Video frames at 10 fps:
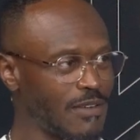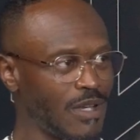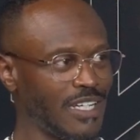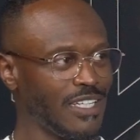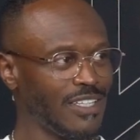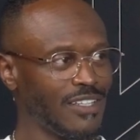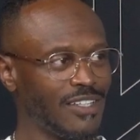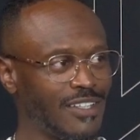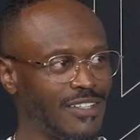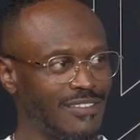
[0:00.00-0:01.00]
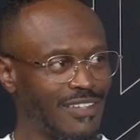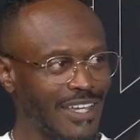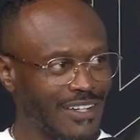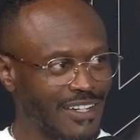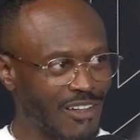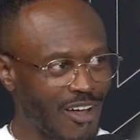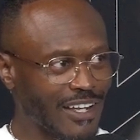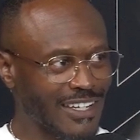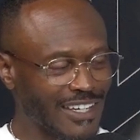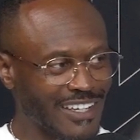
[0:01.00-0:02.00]
money, take it and
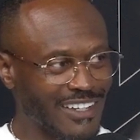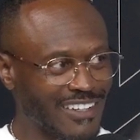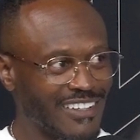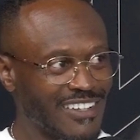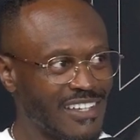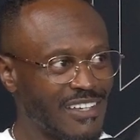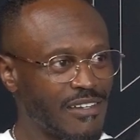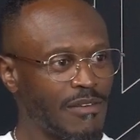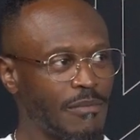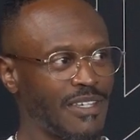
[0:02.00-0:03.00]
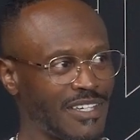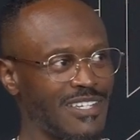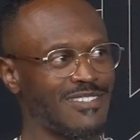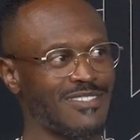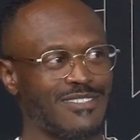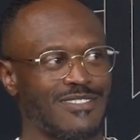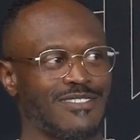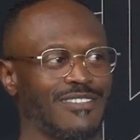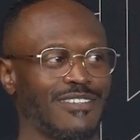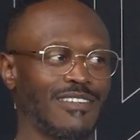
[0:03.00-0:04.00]
lock it in, because
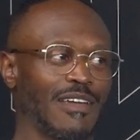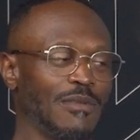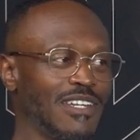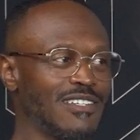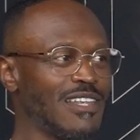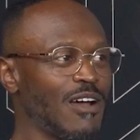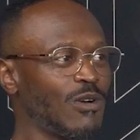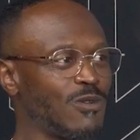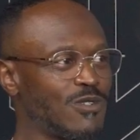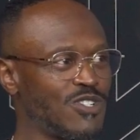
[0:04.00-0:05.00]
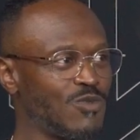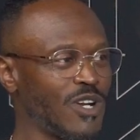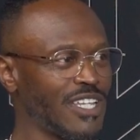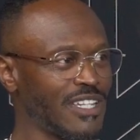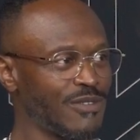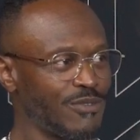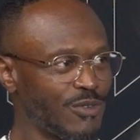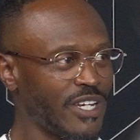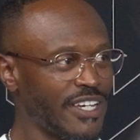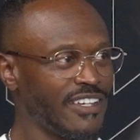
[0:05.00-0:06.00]
it's how close do you want to get to
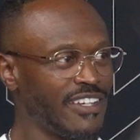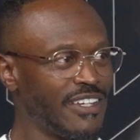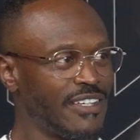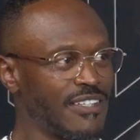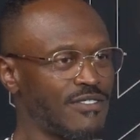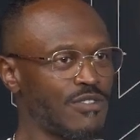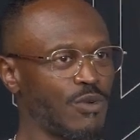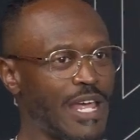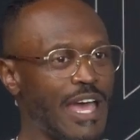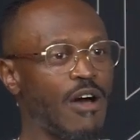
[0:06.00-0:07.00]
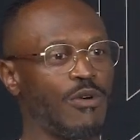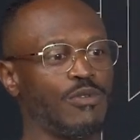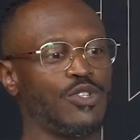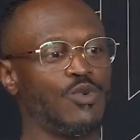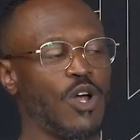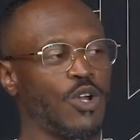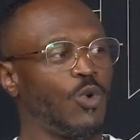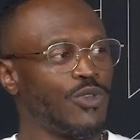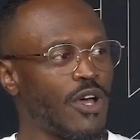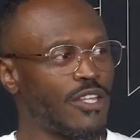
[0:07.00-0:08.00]
free. So now you want to
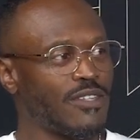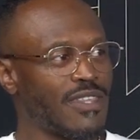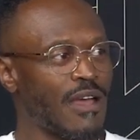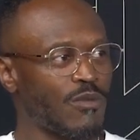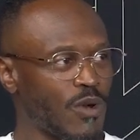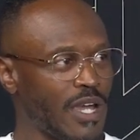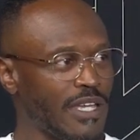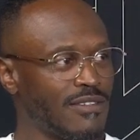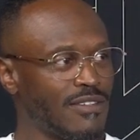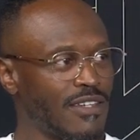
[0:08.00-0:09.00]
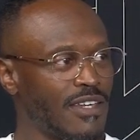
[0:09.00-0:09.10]
hold on to that rate.